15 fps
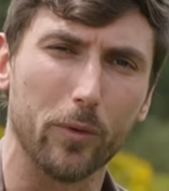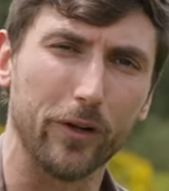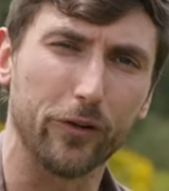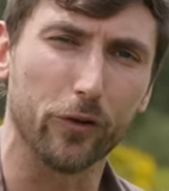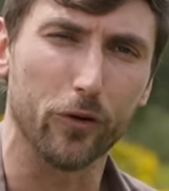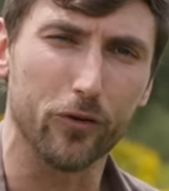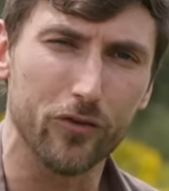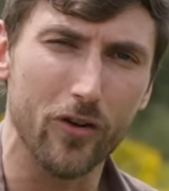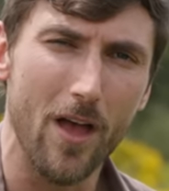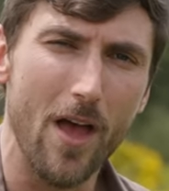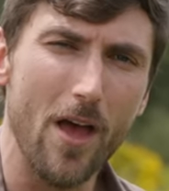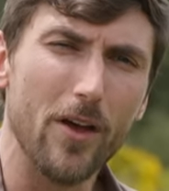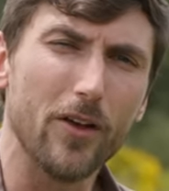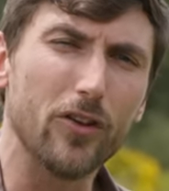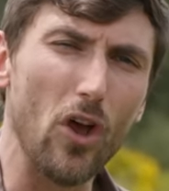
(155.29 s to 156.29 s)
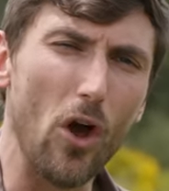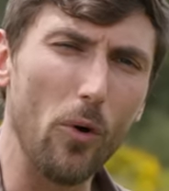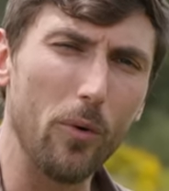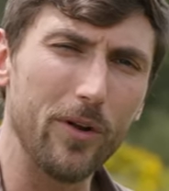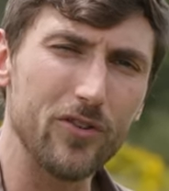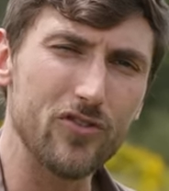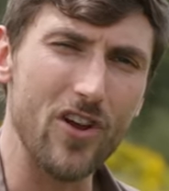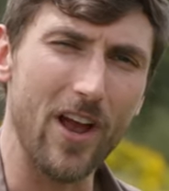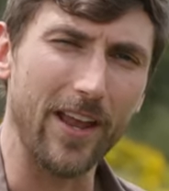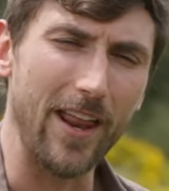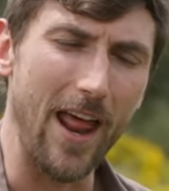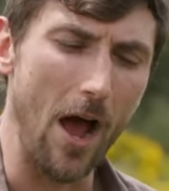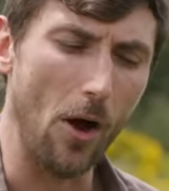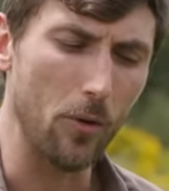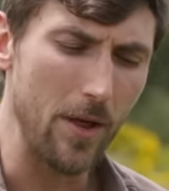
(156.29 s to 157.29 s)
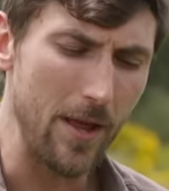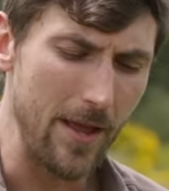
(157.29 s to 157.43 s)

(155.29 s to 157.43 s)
Research. Go check it out.